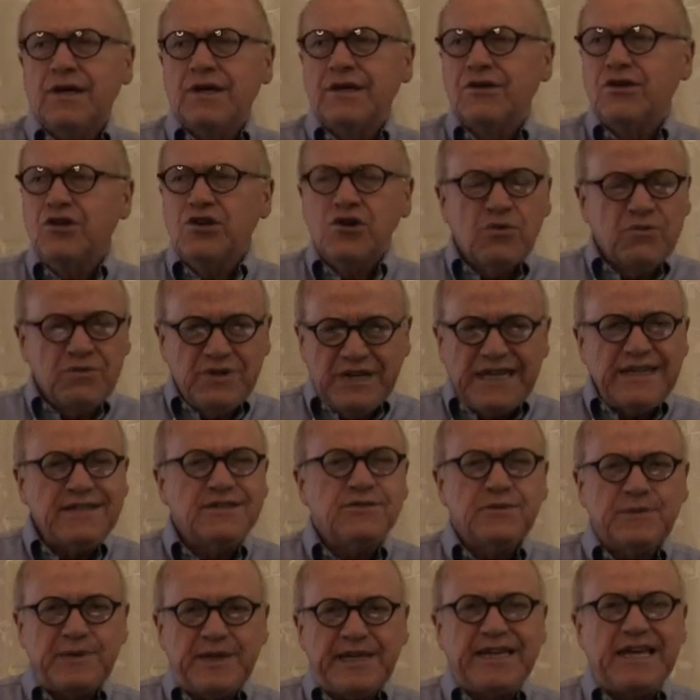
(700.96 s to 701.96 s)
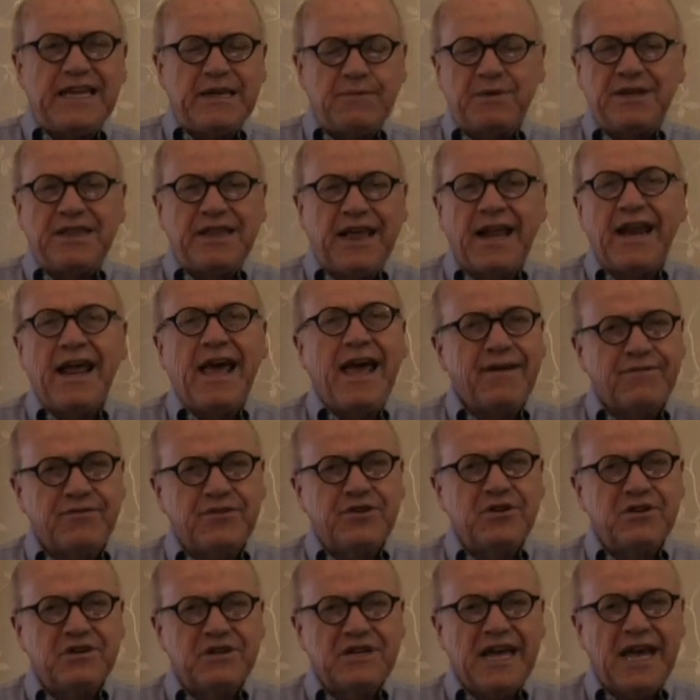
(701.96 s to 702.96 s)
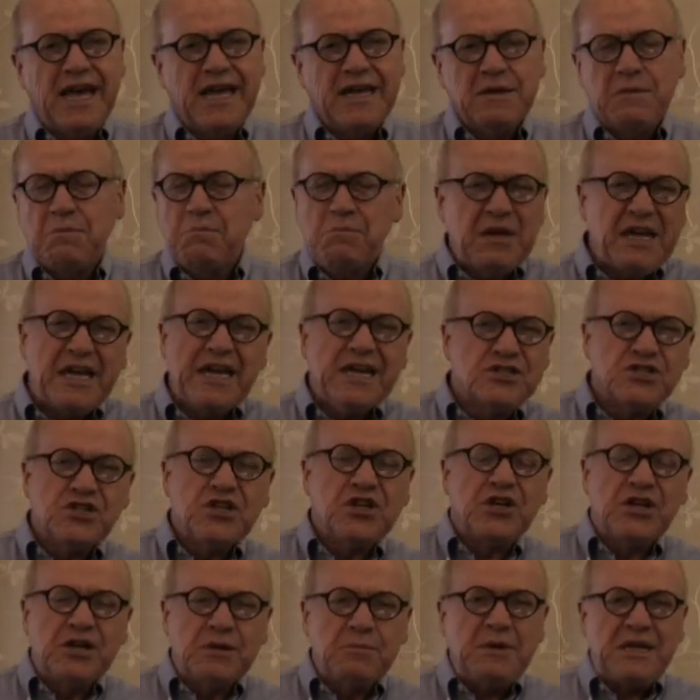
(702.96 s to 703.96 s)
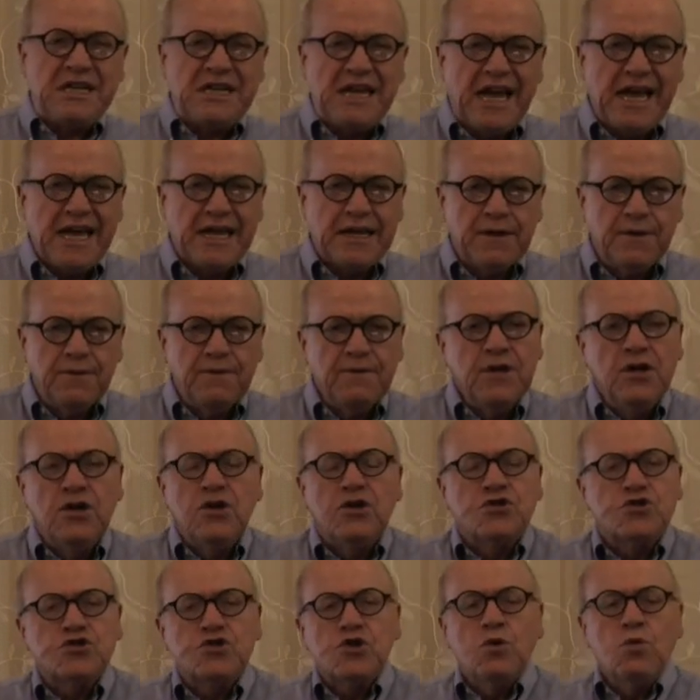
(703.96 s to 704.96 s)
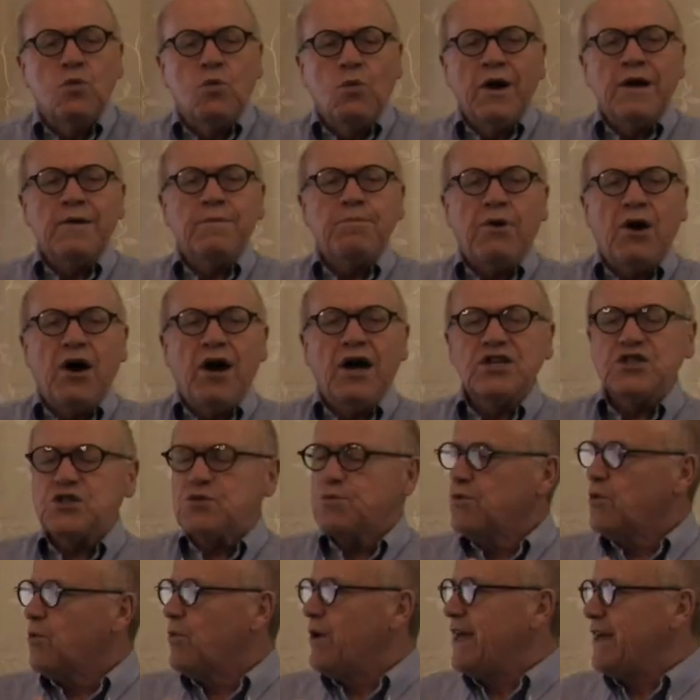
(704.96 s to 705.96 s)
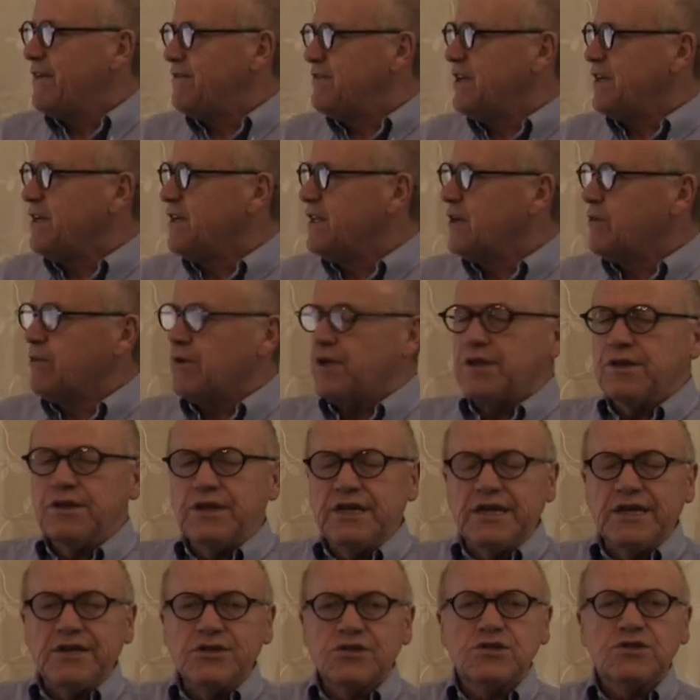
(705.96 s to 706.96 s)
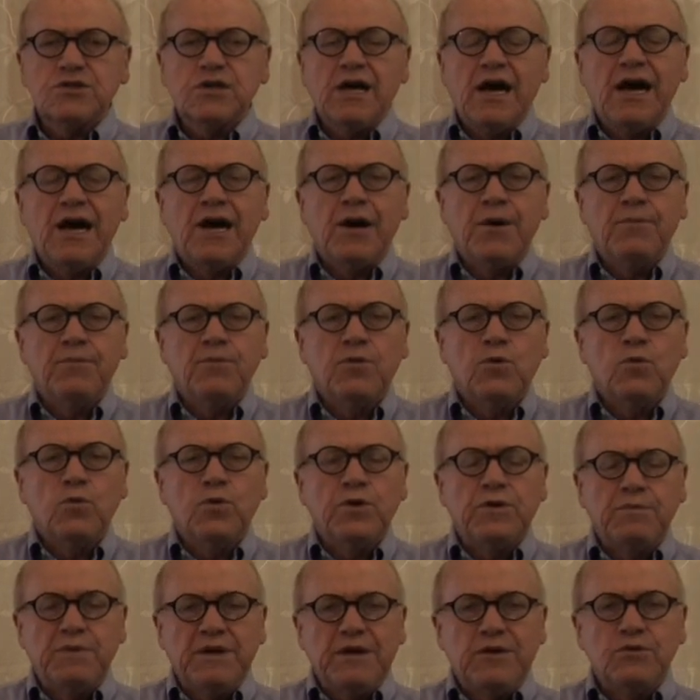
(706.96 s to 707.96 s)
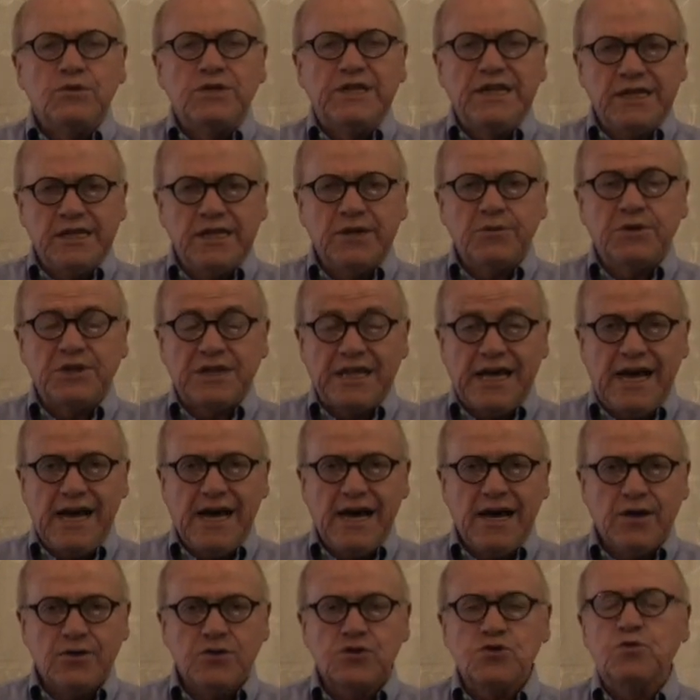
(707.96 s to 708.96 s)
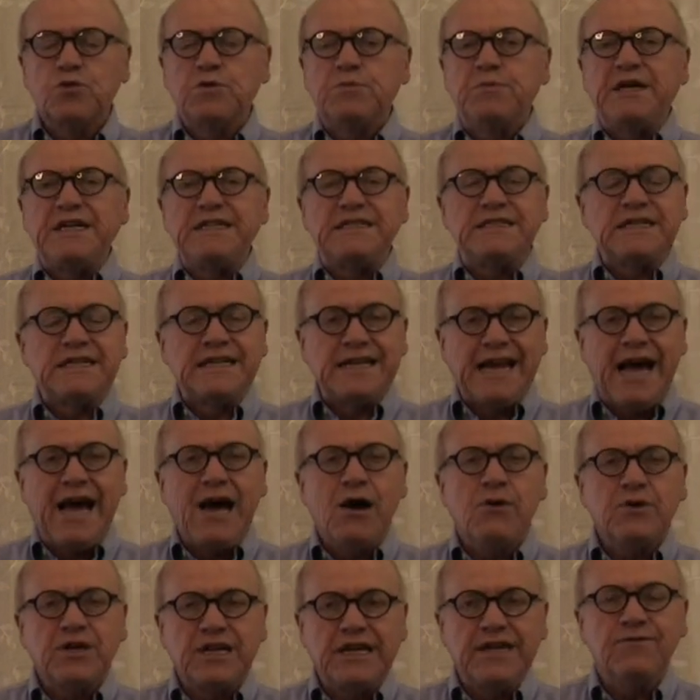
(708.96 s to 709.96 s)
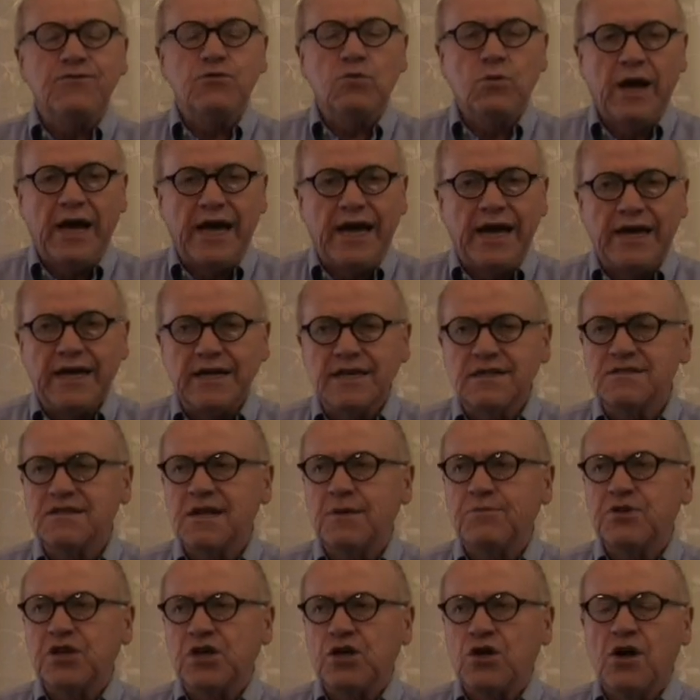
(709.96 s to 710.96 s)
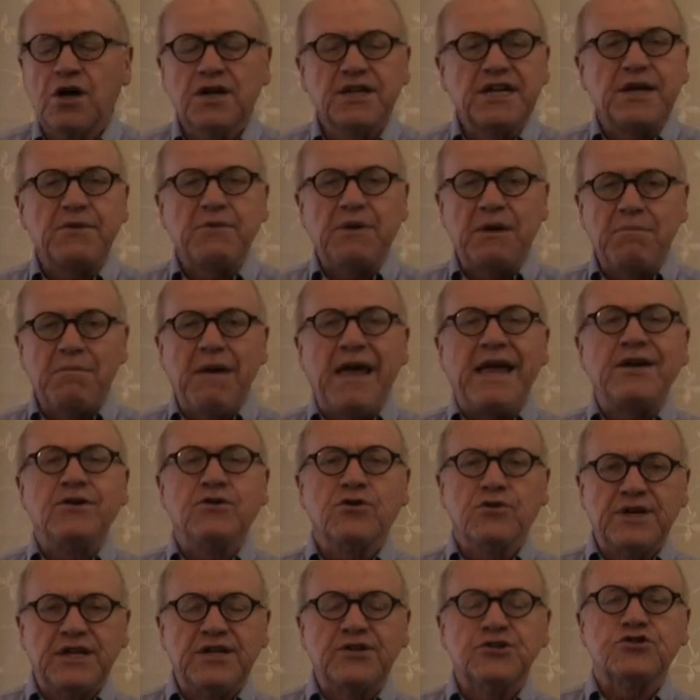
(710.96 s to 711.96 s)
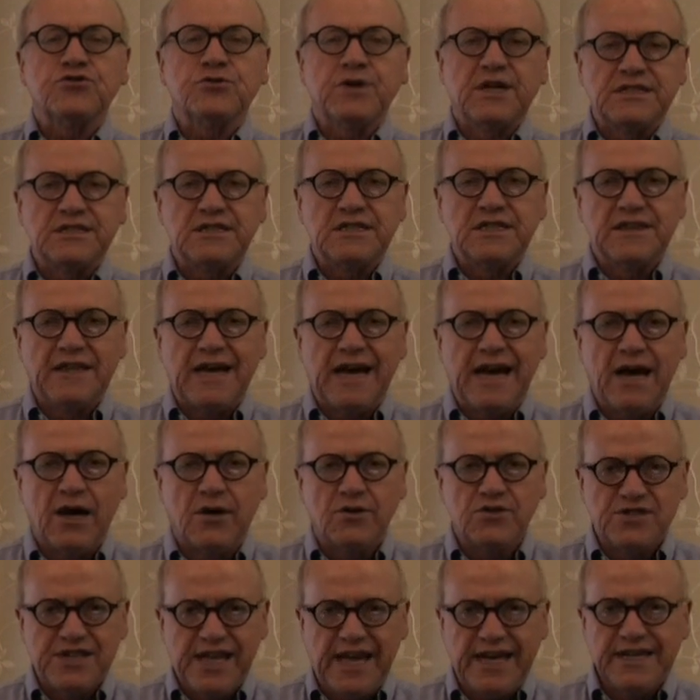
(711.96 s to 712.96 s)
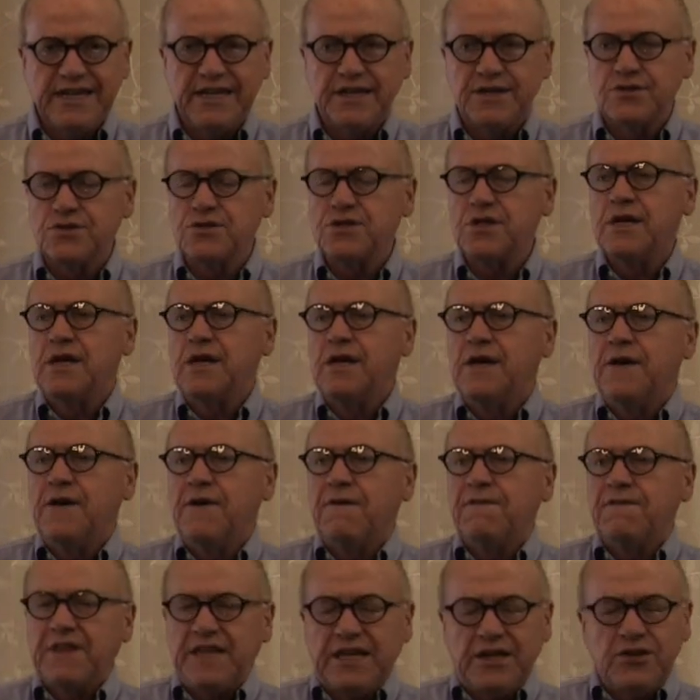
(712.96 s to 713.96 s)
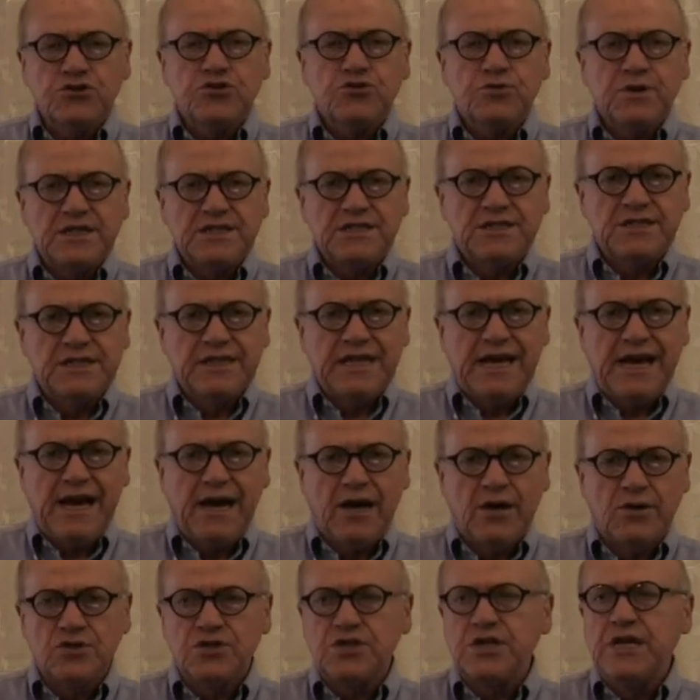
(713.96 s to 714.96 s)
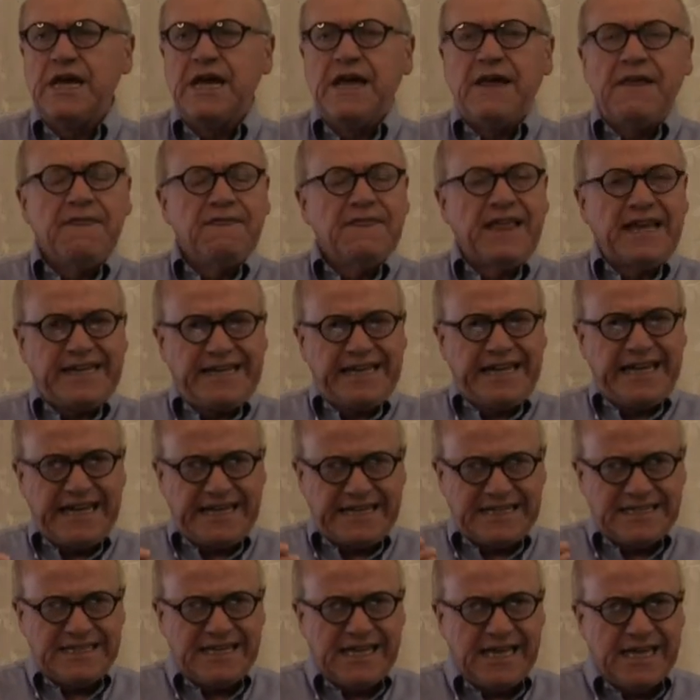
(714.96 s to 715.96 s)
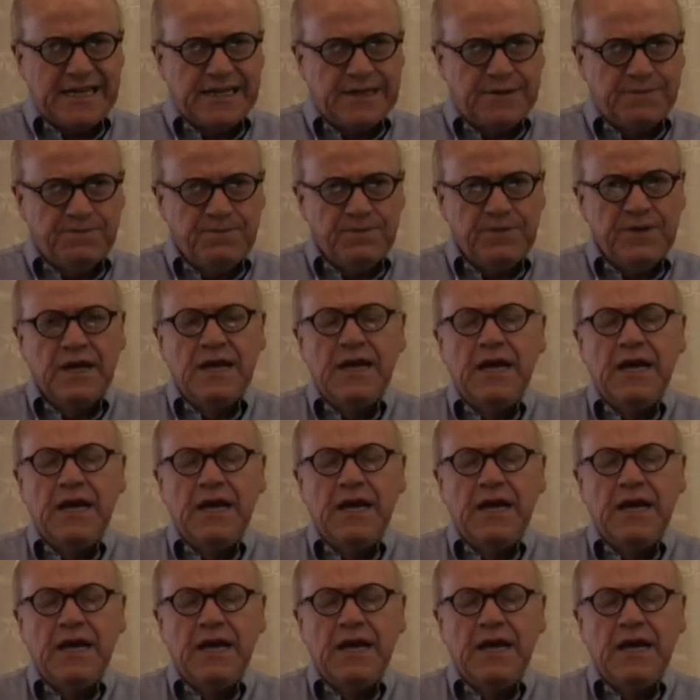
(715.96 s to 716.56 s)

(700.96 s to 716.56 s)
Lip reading: you don't need to be keeping that after you're dead because you're going to be dead. So one possible way of dealing with this would be to now give away something called a remainder interest in the house. That is, the interest in the house that kicks in